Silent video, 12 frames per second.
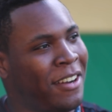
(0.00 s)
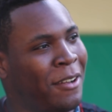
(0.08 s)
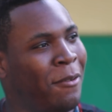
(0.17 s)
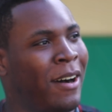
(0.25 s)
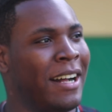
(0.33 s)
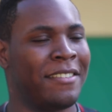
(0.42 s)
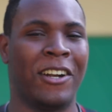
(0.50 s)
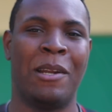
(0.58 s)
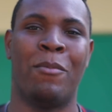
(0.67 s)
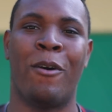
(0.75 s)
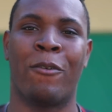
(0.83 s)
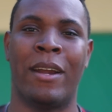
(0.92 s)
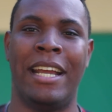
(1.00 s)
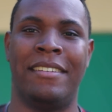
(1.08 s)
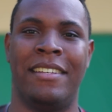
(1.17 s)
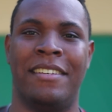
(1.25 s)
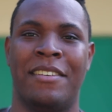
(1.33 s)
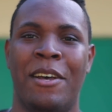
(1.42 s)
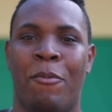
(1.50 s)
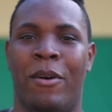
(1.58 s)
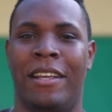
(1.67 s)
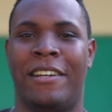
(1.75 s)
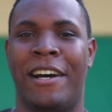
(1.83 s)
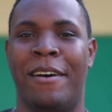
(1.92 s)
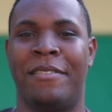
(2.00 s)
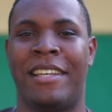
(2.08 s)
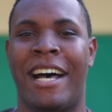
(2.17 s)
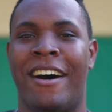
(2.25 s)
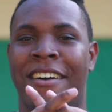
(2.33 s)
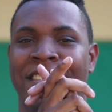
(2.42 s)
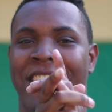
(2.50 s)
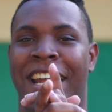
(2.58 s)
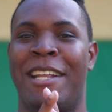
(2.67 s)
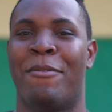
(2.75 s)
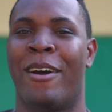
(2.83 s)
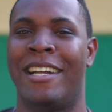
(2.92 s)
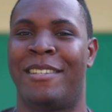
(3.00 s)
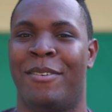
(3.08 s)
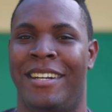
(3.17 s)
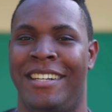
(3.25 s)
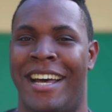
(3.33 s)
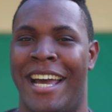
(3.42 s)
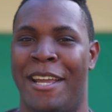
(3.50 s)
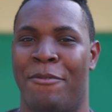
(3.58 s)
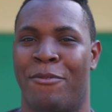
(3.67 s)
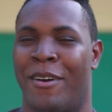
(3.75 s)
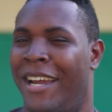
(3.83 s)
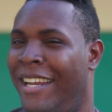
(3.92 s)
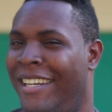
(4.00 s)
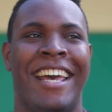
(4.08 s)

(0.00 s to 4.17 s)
y'all to watch 30 More Reasons when it comes out January 29th, right?